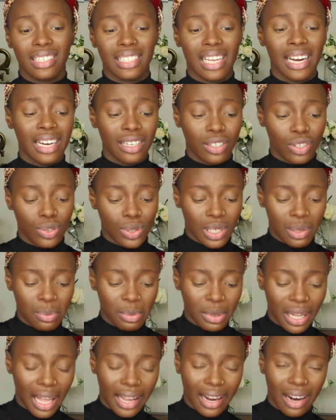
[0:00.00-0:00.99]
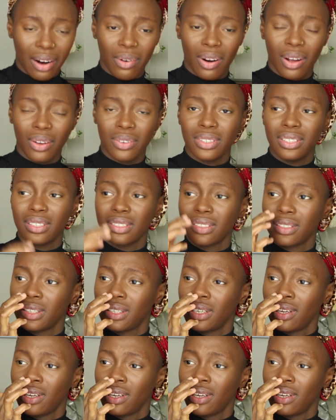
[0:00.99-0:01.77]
They started inducing me like around